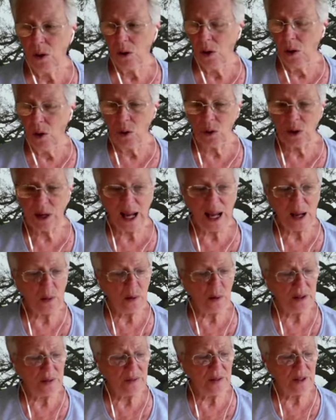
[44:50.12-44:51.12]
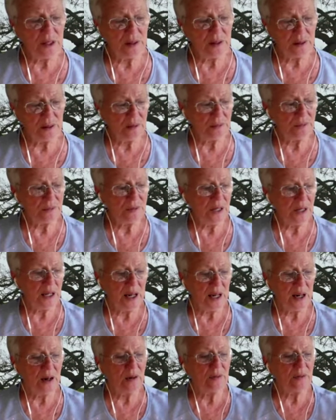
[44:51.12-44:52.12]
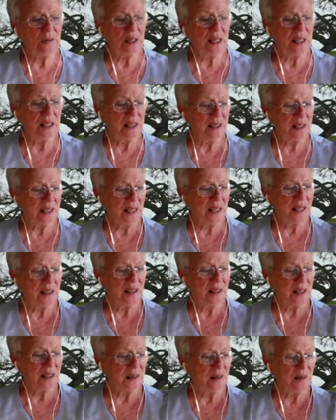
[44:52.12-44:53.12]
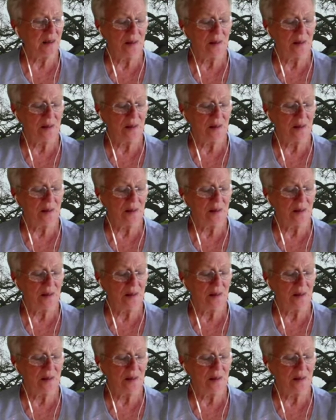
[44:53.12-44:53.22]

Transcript: Okay, well, if you hear of anything that,